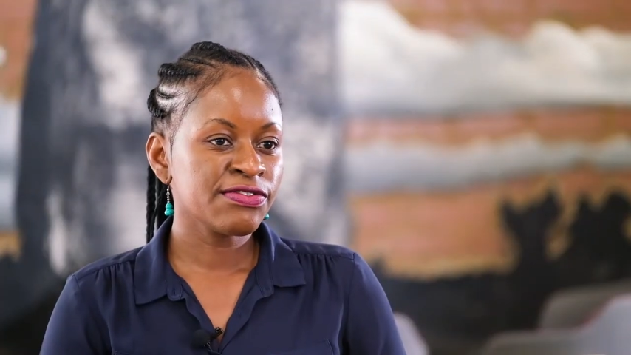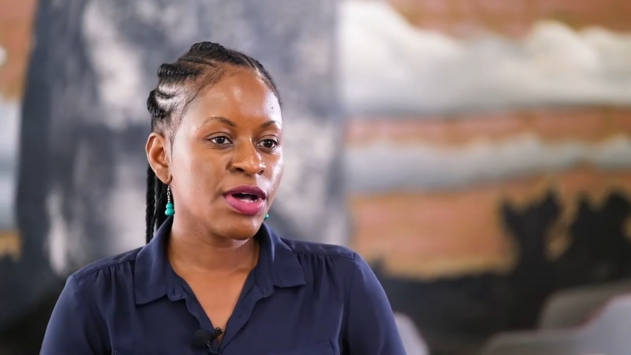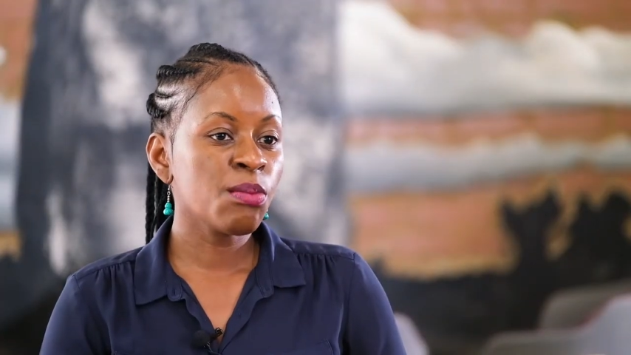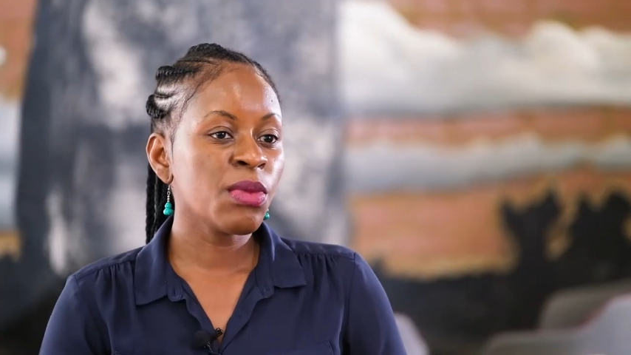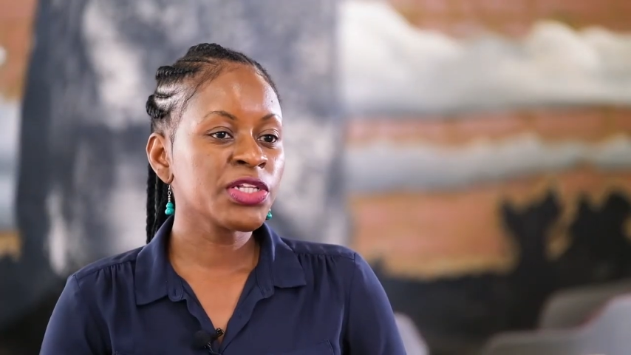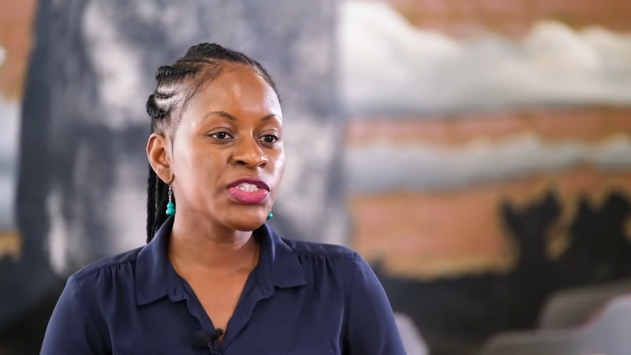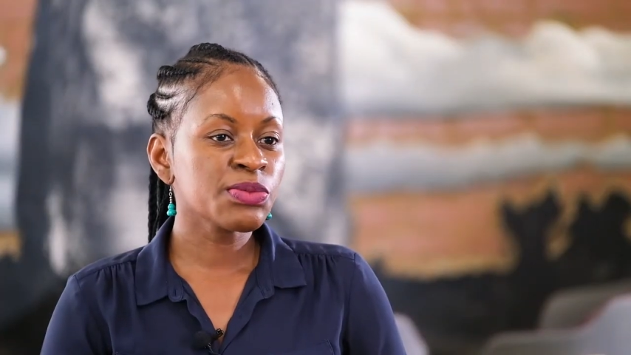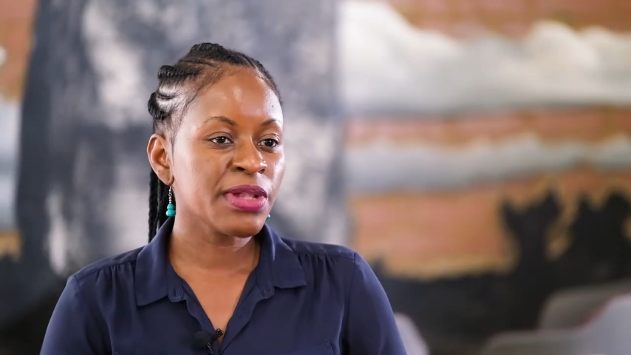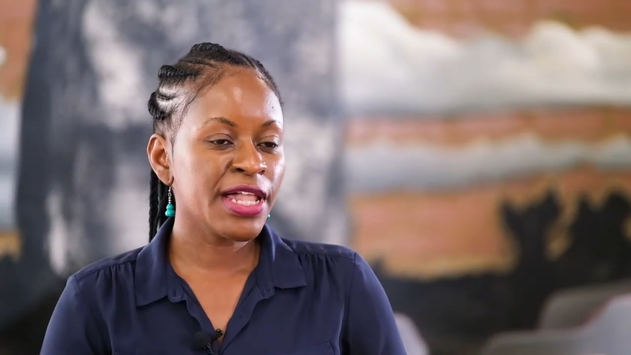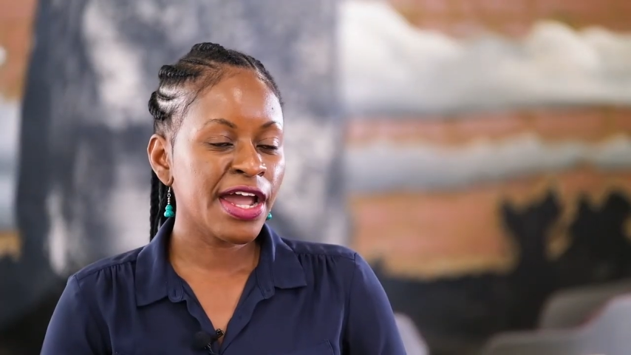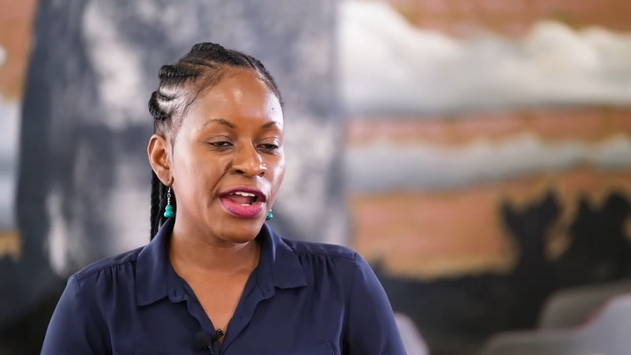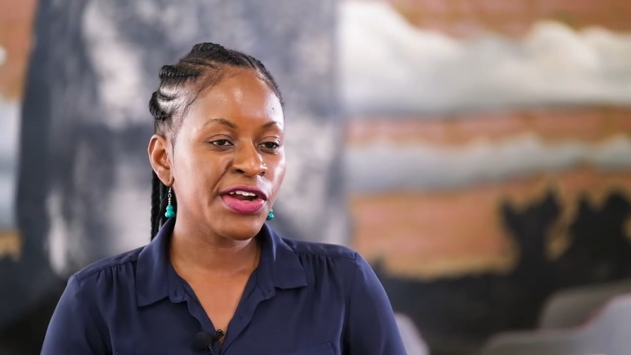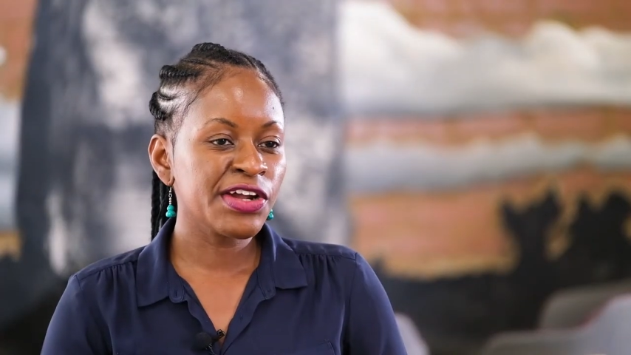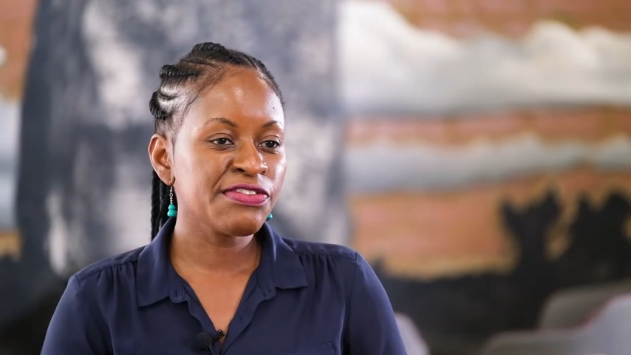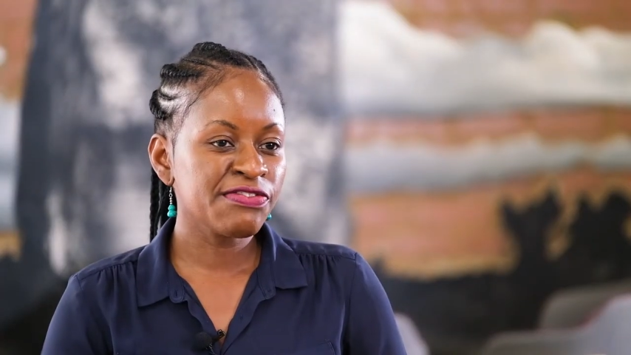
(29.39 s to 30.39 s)
a
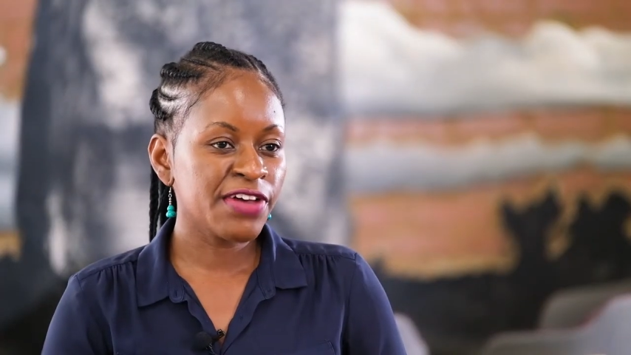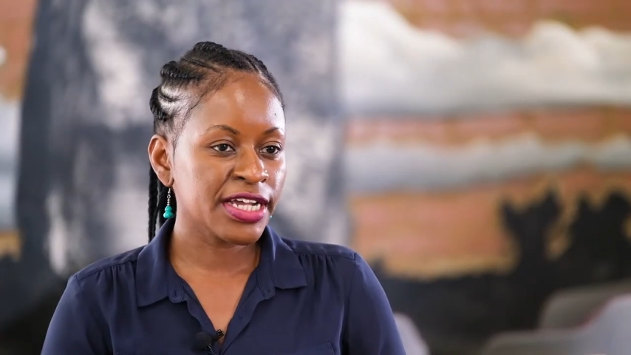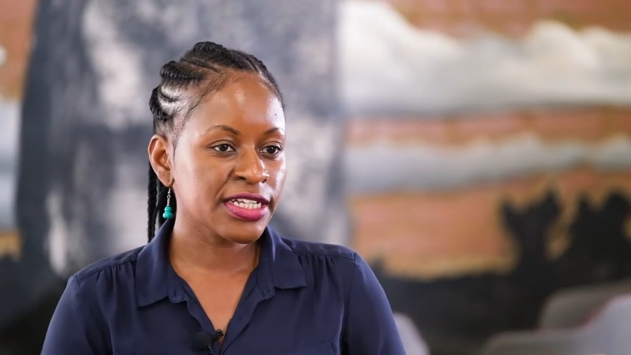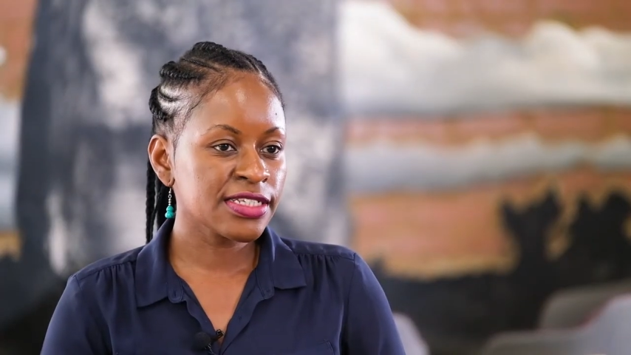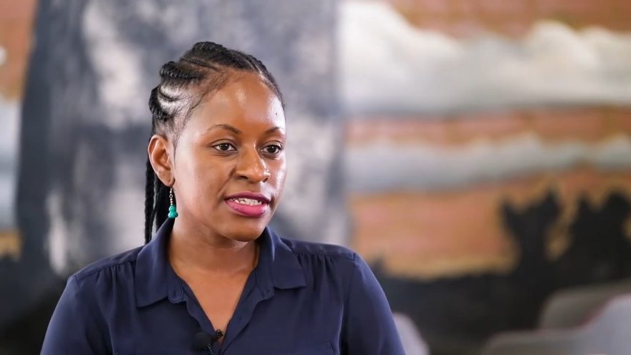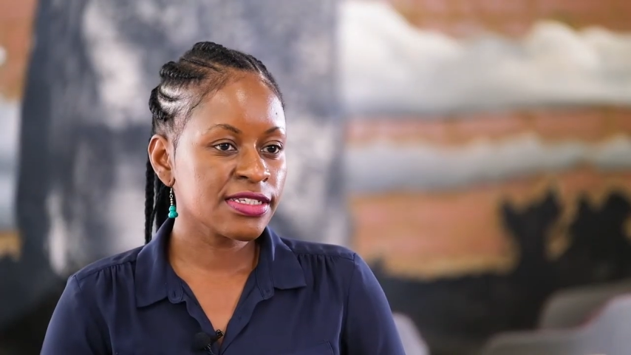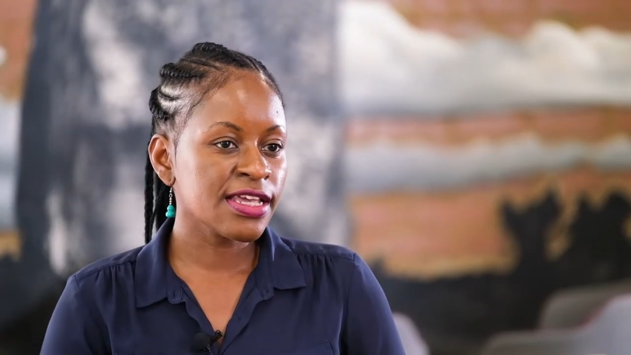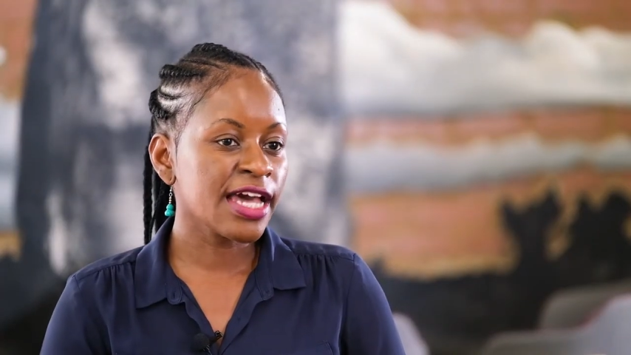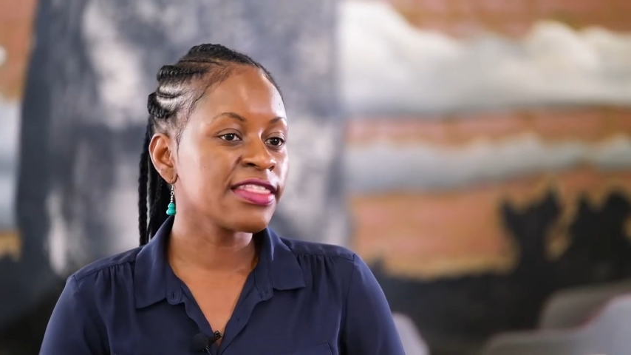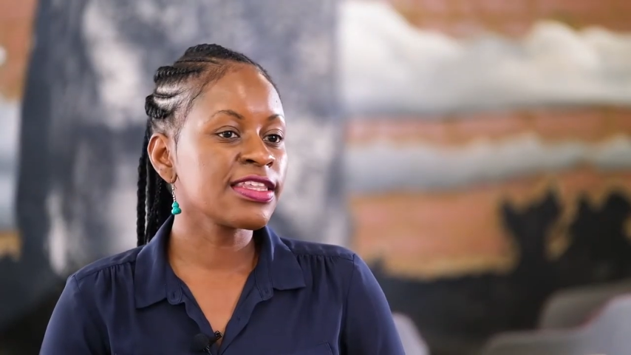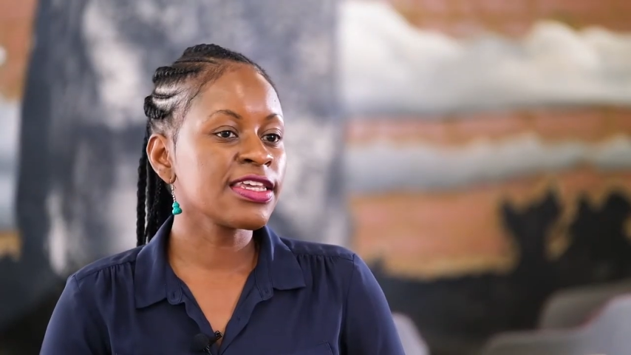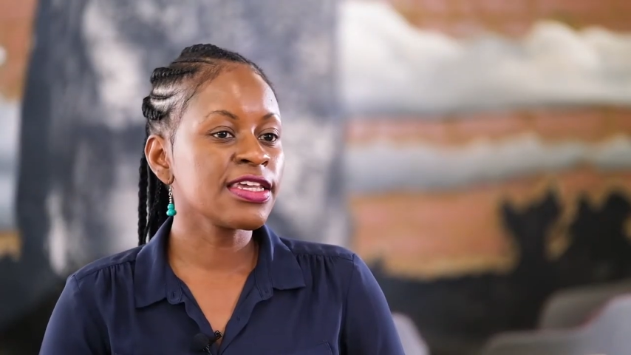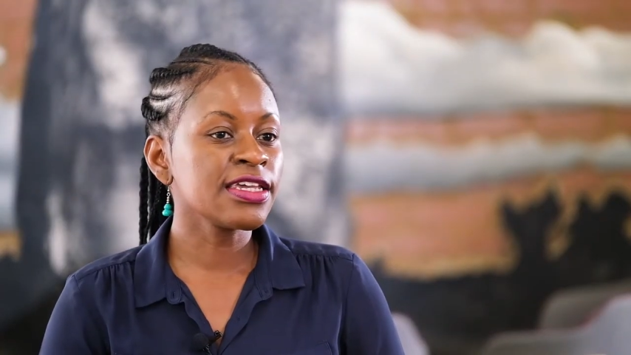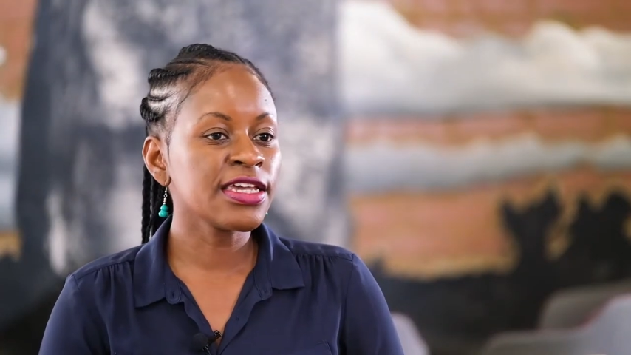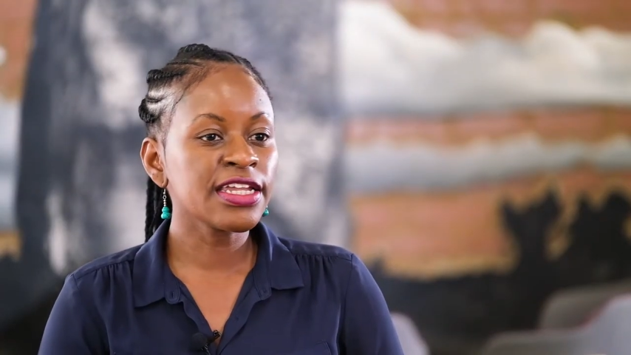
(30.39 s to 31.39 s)
multiplier effect at
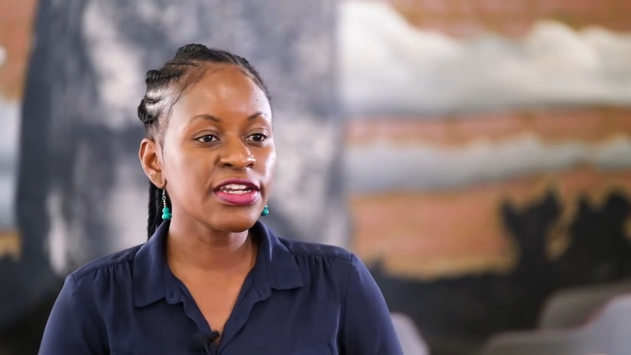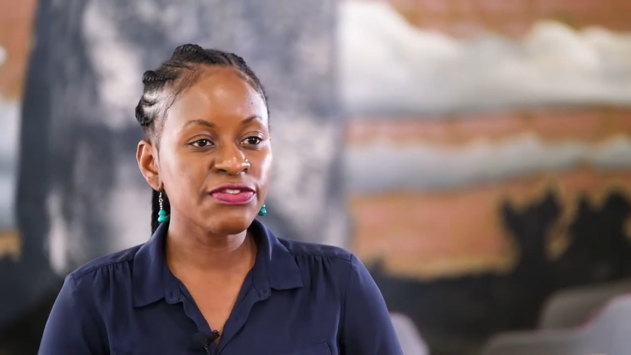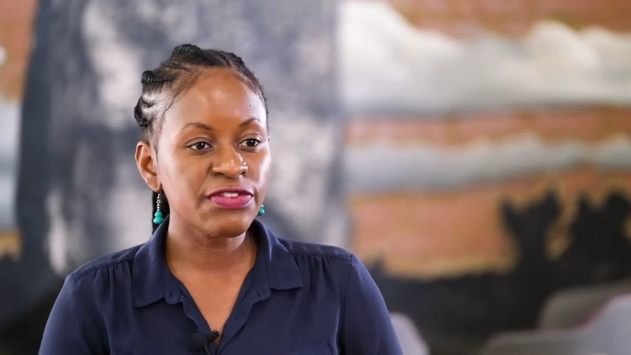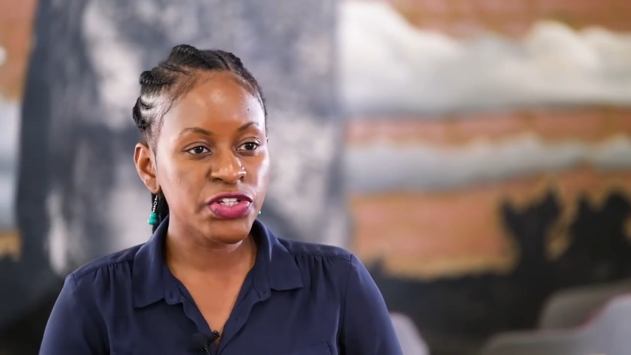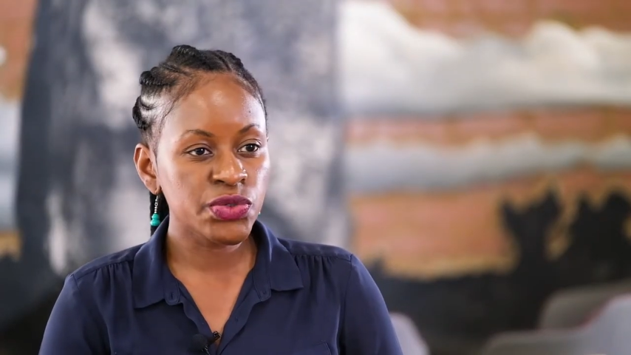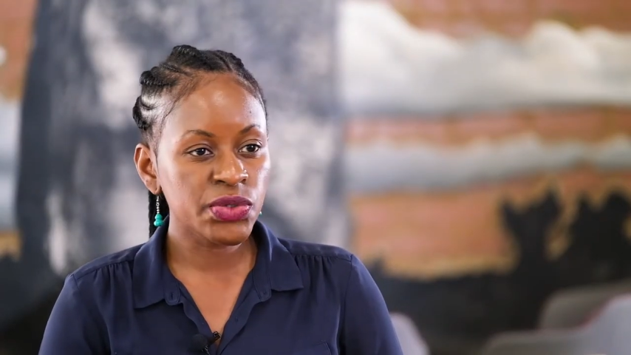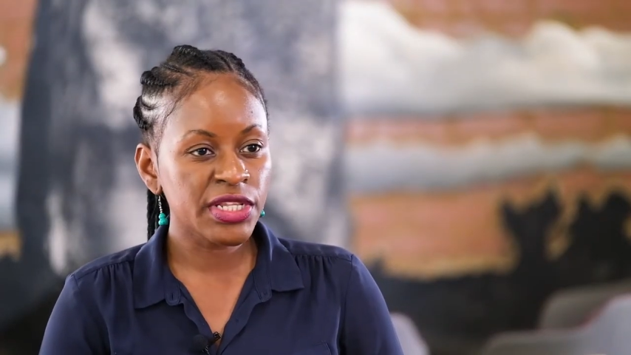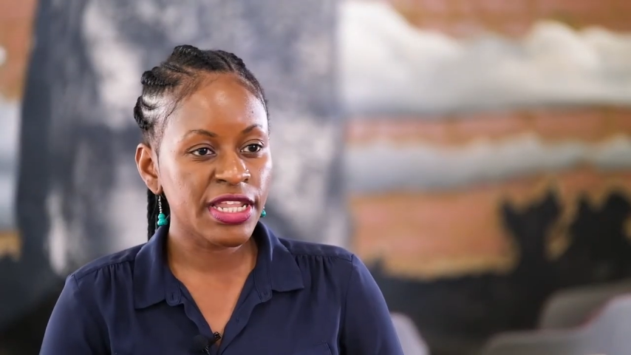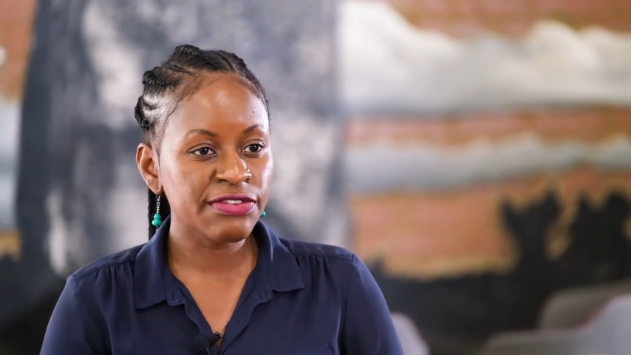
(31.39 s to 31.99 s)
the individual